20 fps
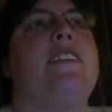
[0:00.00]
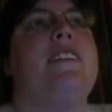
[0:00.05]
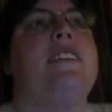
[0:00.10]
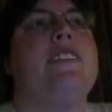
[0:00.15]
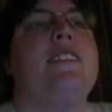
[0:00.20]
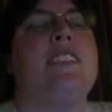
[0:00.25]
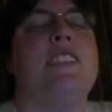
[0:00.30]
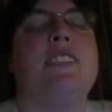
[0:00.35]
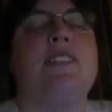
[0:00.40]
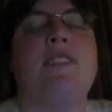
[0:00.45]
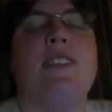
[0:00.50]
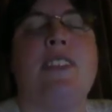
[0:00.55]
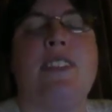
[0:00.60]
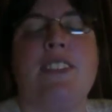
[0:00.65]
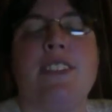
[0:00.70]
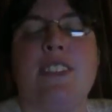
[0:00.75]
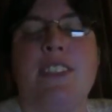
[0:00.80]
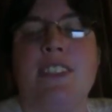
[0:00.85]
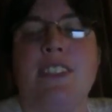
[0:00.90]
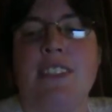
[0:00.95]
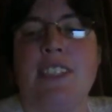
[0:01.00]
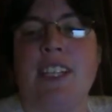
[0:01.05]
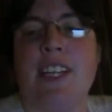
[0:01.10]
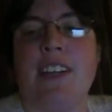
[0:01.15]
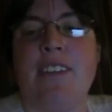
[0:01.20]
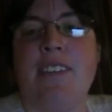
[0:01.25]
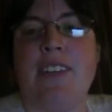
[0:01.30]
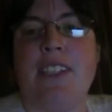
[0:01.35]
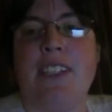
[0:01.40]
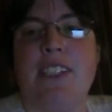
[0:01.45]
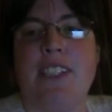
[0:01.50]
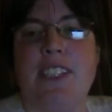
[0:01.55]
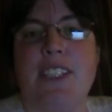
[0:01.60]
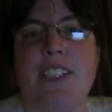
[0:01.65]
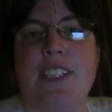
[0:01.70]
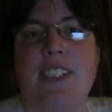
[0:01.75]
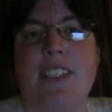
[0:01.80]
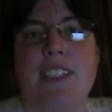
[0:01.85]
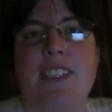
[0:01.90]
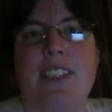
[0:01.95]
spiritual damage
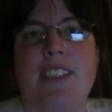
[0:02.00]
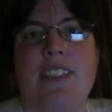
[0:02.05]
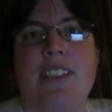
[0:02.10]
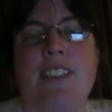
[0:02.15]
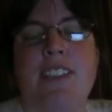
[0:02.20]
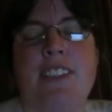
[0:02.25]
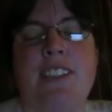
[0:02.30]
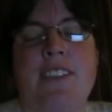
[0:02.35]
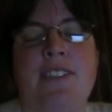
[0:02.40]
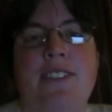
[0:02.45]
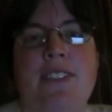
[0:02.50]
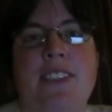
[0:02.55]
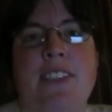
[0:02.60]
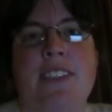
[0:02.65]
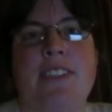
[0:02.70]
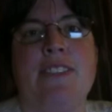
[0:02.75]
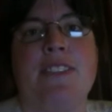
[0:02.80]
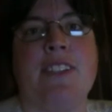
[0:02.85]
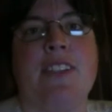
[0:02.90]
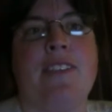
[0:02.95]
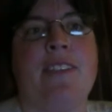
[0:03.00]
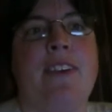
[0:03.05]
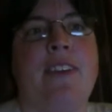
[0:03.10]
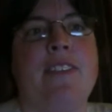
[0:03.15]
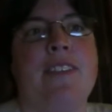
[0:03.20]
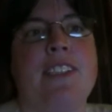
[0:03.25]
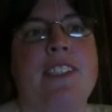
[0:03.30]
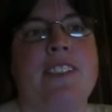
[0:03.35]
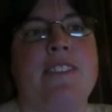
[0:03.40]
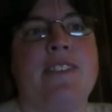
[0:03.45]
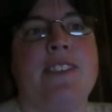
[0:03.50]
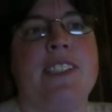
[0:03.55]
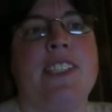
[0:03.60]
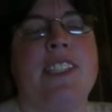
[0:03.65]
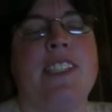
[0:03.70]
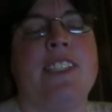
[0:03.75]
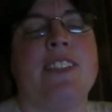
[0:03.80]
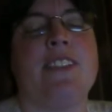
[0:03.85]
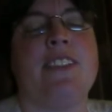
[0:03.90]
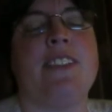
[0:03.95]
simply for a moment of
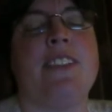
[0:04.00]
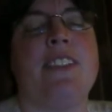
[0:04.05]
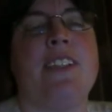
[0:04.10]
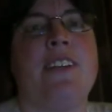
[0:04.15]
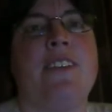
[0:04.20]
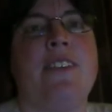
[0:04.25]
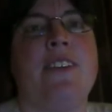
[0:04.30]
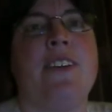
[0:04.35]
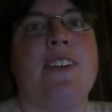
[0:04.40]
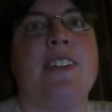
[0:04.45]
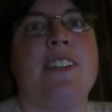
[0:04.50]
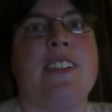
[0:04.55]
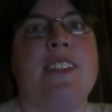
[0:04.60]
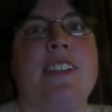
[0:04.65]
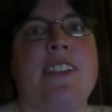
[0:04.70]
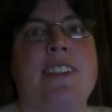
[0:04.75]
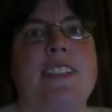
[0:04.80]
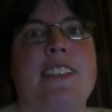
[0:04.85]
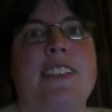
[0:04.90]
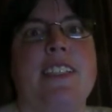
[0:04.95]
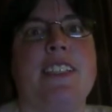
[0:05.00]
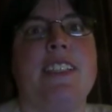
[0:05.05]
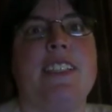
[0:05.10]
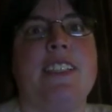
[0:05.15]
pleasure. It's not worth it